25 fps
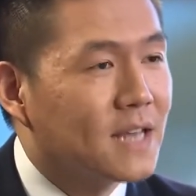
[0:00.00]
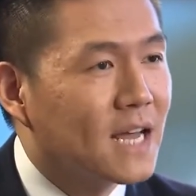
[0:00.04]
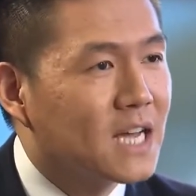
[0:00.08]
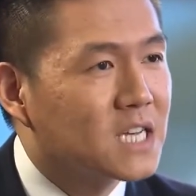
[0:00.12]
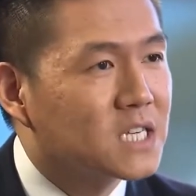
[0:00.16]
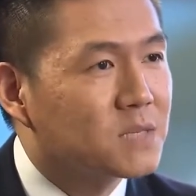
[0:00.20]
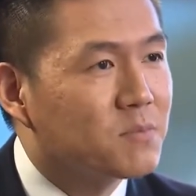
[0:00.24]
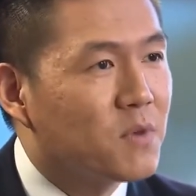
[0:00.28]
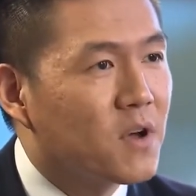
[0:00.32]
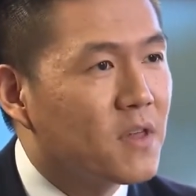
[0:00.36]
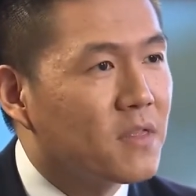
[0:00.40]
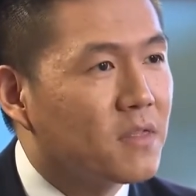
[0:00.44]

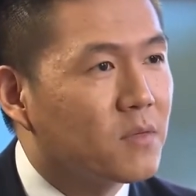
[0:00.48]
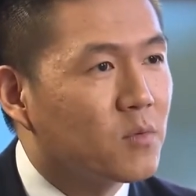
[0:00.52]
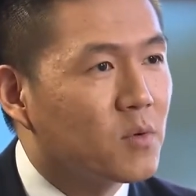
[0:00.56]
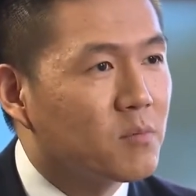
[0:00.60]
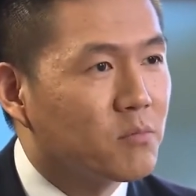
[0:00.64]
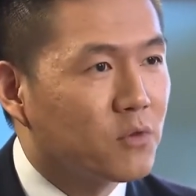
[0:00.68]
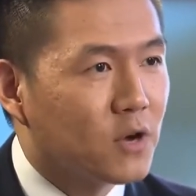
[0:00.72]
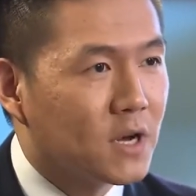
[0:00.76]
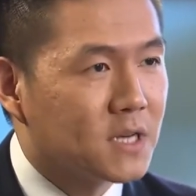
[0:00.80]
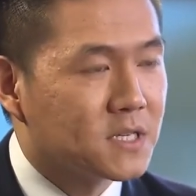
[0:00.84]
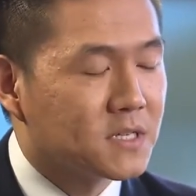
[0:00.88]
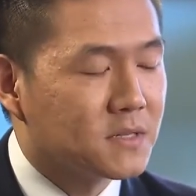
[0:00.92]
Last month, when
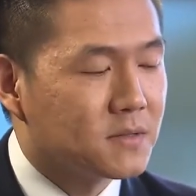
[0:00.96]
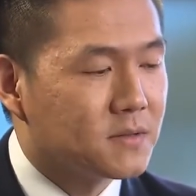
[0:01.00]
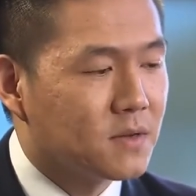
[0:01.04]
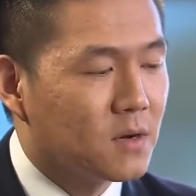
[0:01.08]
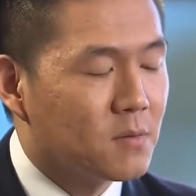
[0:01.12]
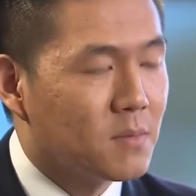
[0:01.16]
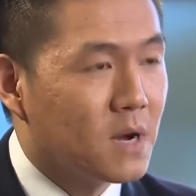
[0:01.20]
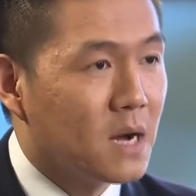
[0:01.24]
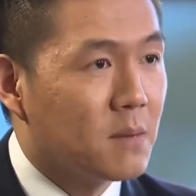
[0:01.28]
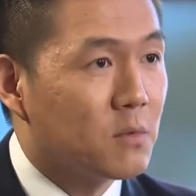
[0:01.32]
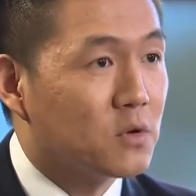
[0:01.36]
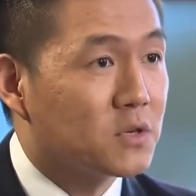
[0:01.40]
President
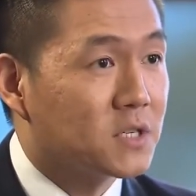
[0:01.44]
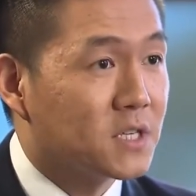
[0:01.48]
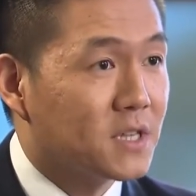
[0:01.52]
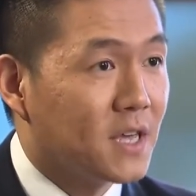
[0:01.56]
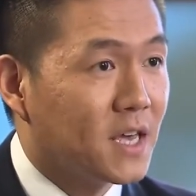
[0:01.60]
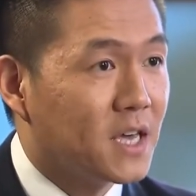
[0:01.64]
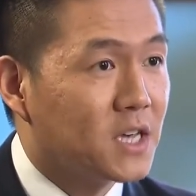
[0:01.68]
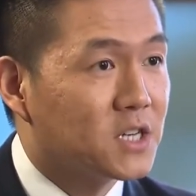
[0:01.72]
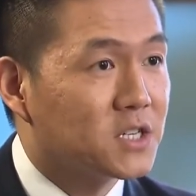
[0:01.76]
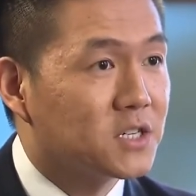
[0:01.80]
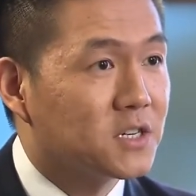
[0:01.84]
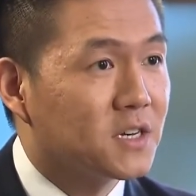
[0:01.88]
Obama was in
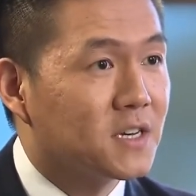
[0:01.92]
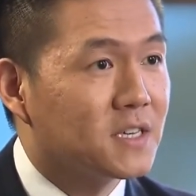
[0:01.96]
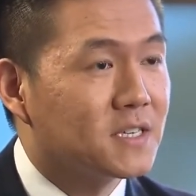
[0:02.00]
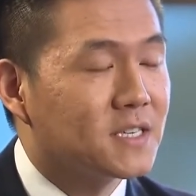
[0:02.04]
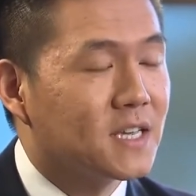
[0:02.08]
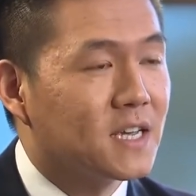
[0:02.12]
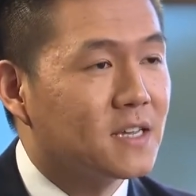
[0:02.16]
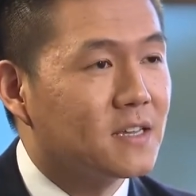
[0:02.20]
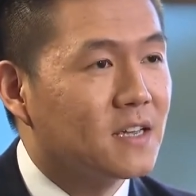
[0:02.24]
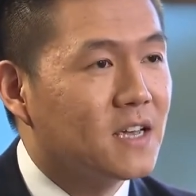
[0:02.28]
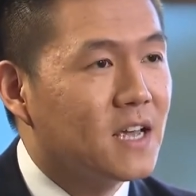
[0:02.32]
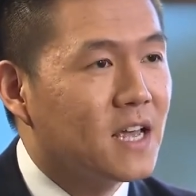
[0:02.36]
Asia, he
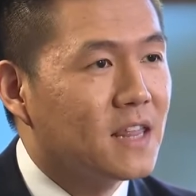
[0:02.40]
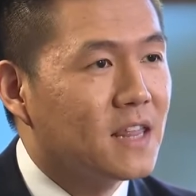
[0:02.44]
said